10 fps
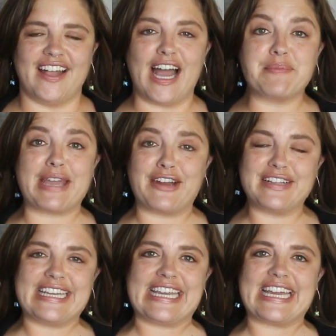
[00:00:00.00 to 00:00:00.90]
I'm Cara
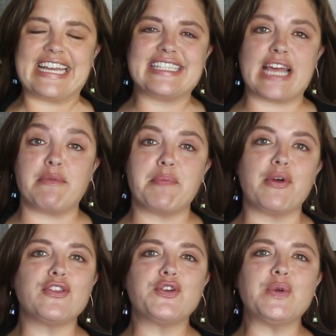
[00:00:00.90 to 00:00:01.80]
Lee I'm a
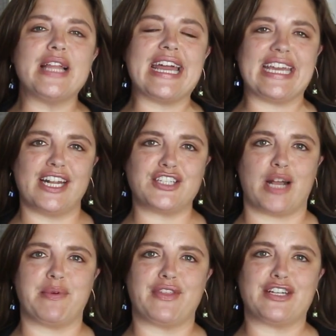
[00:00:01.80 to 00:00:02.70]
birth doula and a
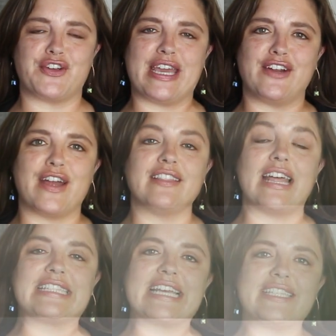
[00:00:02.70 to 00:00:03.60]
childbirth educator, and
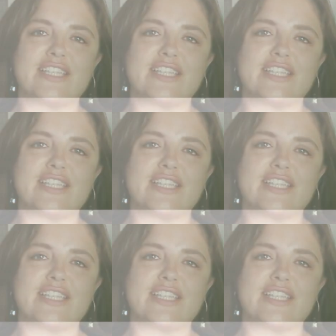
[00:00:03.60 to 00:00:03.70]
let's get